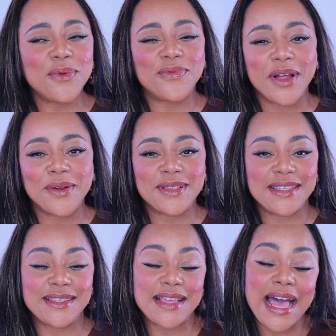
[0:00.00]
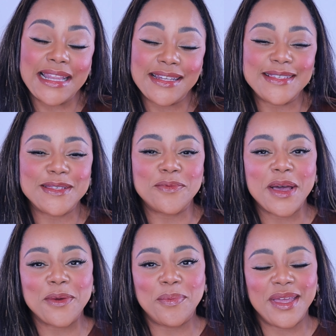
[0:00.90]
fragrances, at least in
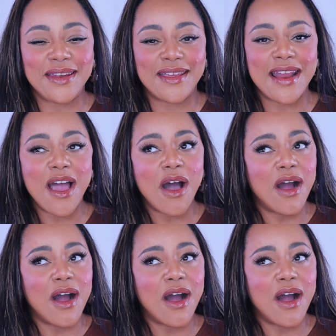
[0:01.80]
my opinion,